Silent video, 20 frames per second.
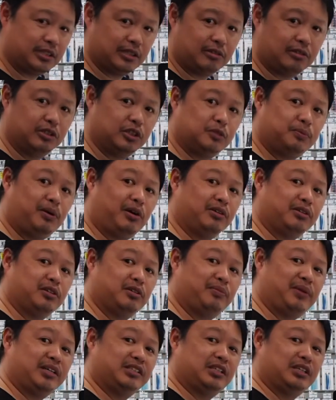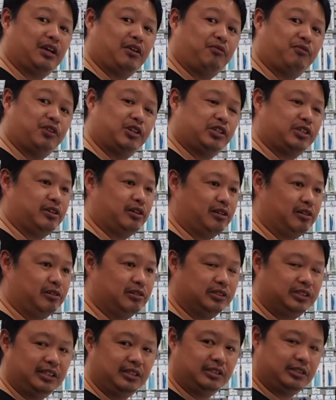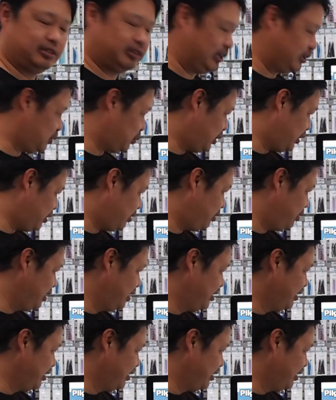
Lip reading: a good spot to basically fish your lures into as well.